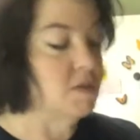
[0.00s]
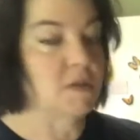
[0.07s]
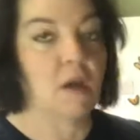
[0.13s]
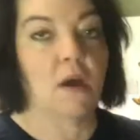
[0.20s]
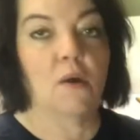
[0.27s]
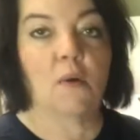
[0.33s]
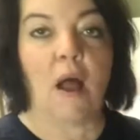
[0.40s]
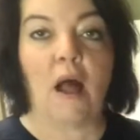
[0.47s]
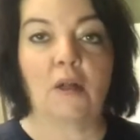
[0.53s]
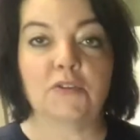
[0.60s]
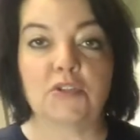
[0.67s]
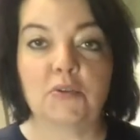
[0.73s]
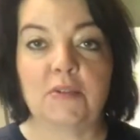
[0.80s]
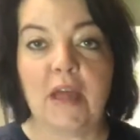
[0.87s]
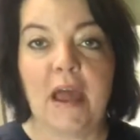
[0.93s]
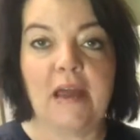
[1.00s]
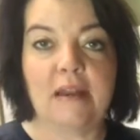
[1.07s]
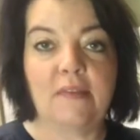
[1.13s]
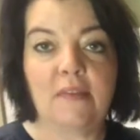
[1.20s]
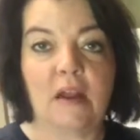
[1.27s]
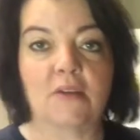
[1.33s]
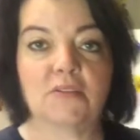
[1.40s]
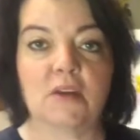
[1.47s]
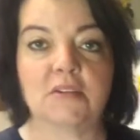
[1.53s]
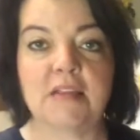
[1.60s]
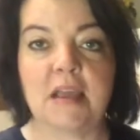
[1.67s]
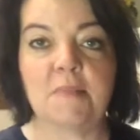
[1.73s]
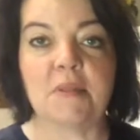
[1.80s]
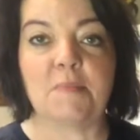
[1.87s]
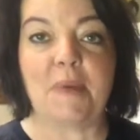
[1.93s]
So I'll do that, and then I'll
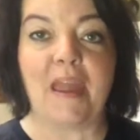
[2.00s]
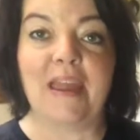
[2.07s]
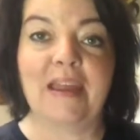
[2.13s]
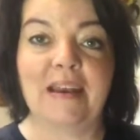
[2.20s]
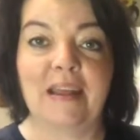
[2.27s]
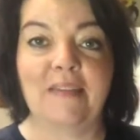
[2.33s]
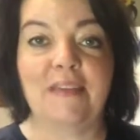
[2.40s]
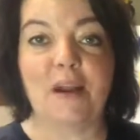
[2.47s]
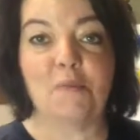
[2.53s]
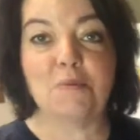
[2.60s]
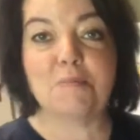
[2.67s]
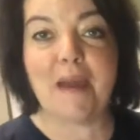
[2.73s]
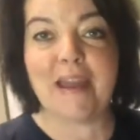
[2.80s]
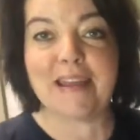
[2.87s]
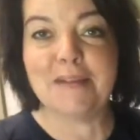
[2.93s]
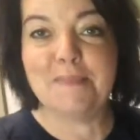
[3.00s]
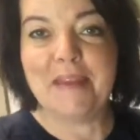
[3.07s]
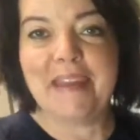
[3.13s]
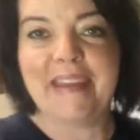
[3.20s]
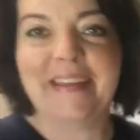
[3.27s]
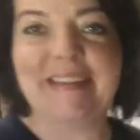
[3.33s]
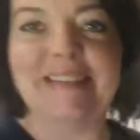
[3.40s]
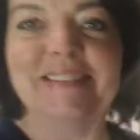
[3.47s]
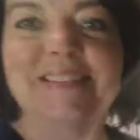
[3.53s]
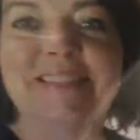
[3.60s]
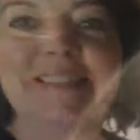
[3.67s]
saute them in the pan, and then I'll be back in a bit. That